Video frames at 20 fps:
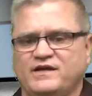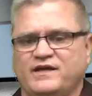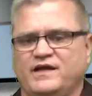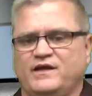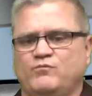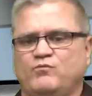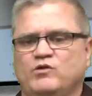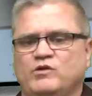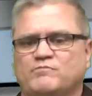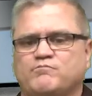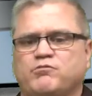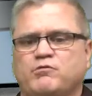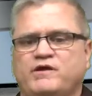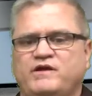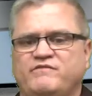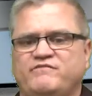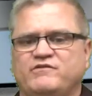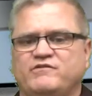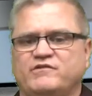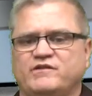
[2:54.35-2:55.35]
and we'll
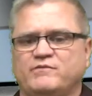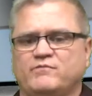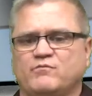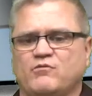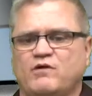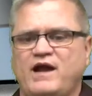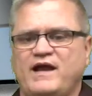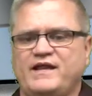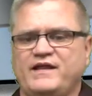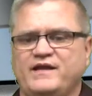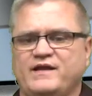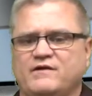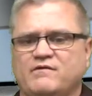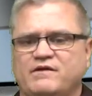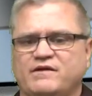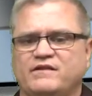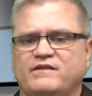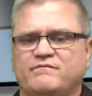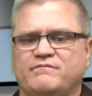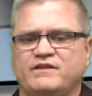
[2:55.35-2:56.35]
preview them right here
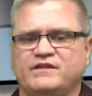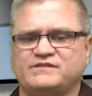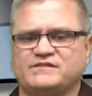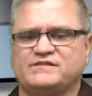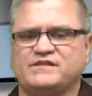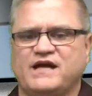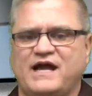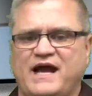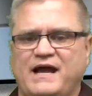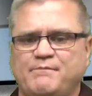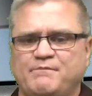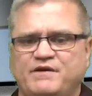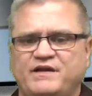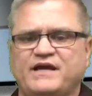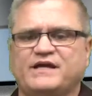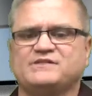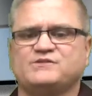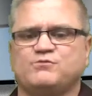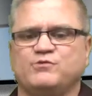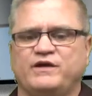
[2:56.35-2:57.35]
at this time
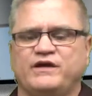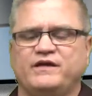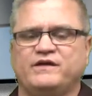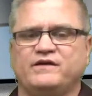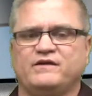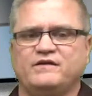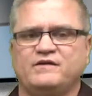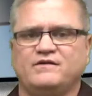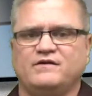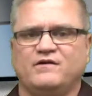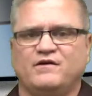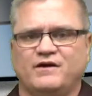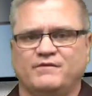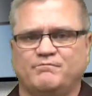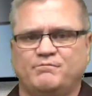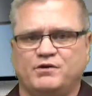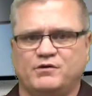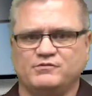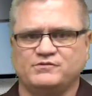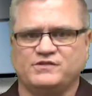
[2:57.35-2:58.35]
next week on
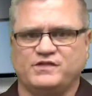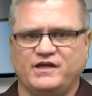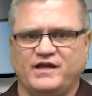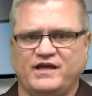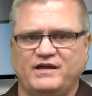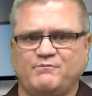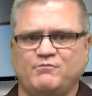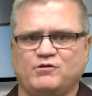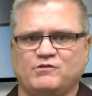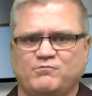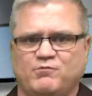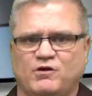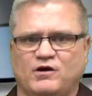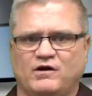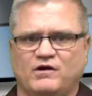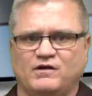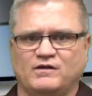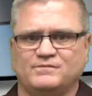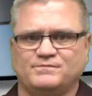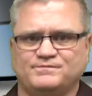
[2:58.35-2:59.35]
Post Game with
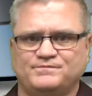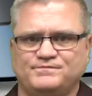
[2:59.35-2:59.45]
Paul.